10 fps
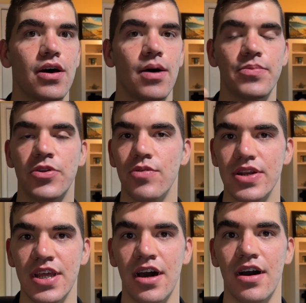up to a
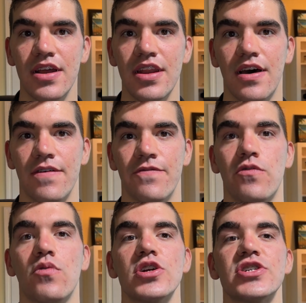ton of
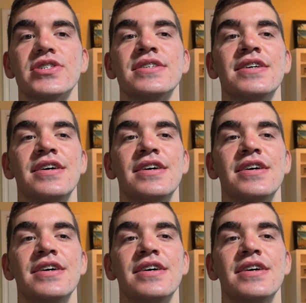force,